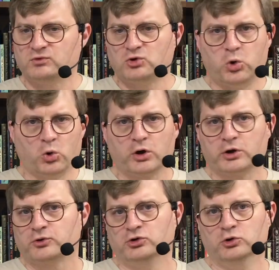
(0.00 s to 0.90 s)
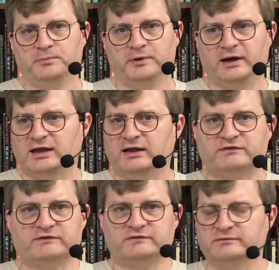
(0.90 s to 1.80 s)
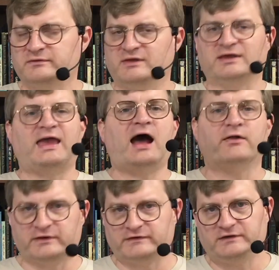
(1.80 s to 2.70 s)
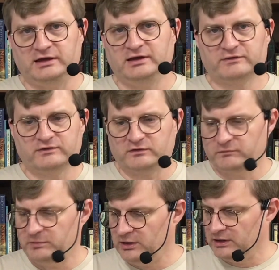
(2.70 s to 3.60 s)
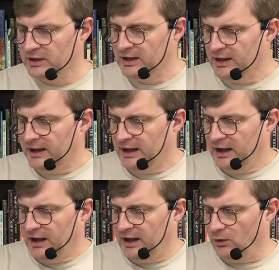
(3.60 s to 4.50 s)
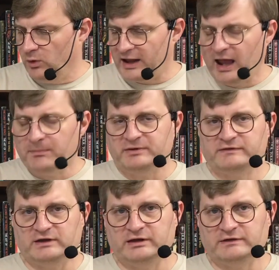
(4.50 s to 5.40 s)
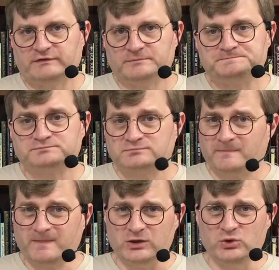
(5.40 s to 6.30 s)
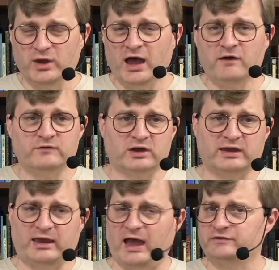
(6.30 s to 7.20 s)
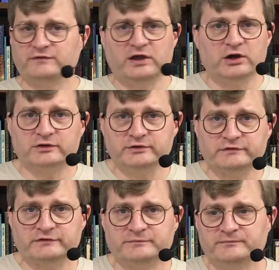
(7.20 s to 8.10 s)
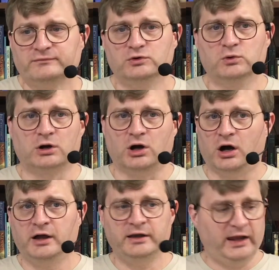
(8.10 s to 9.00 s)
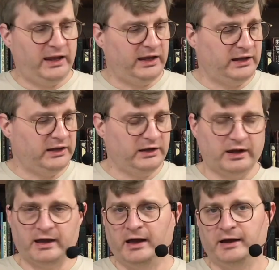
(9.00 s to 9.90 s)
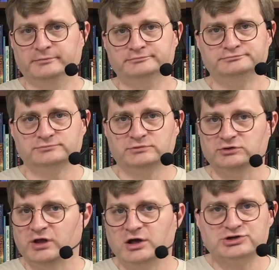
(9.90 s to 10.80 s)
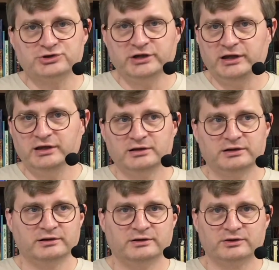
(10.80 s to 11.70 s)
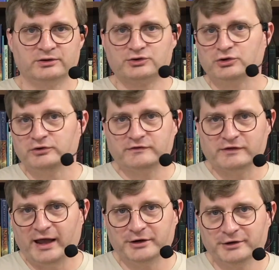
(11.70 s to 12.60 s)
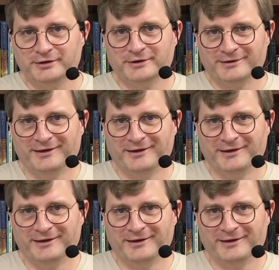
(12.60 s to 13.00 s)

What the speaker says: core group against the galaxy, so to speak. And what happens is you have a cast of characters who are on a luxury cruise liner